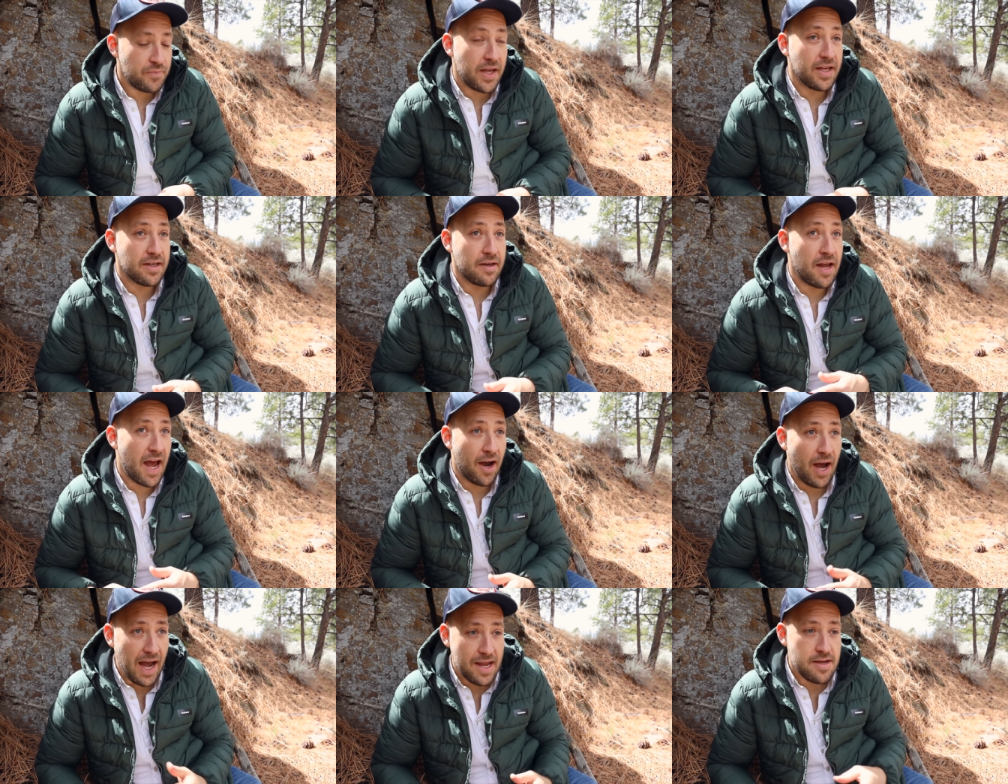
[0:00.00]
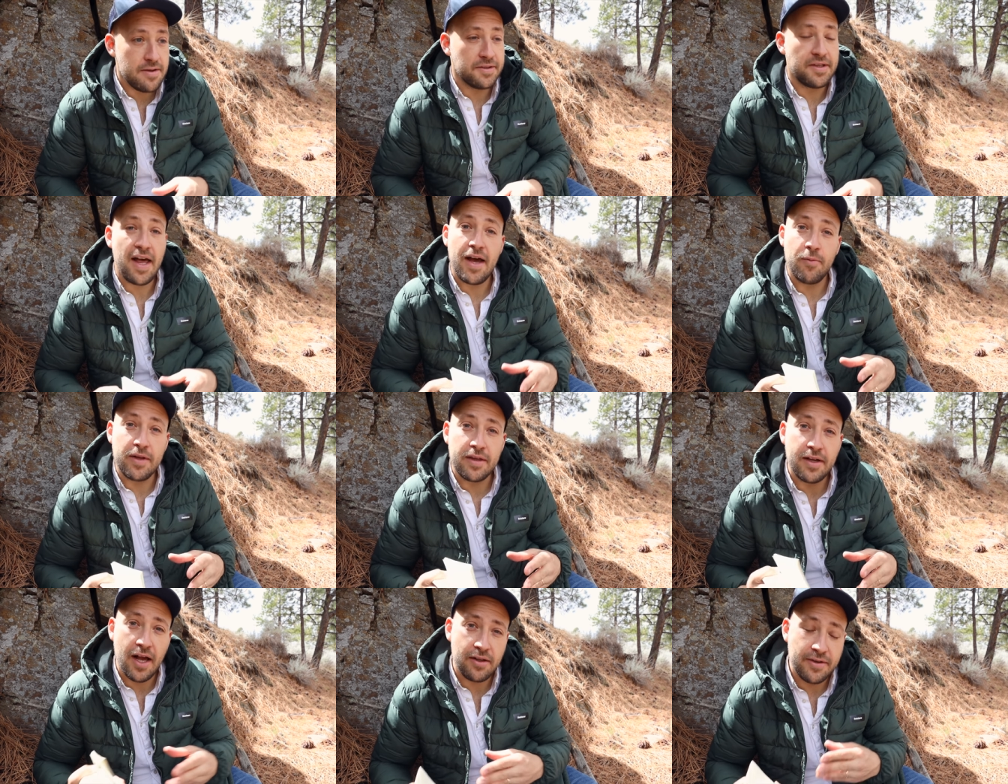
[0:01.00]
And how I use that
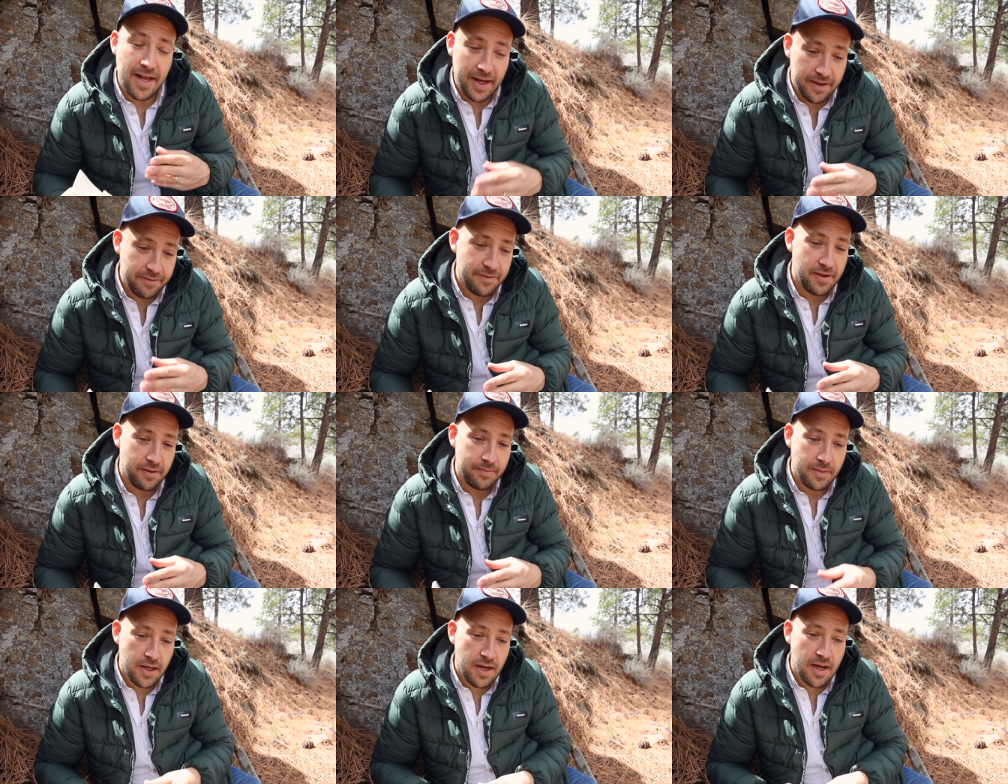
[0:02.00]
with color negative film,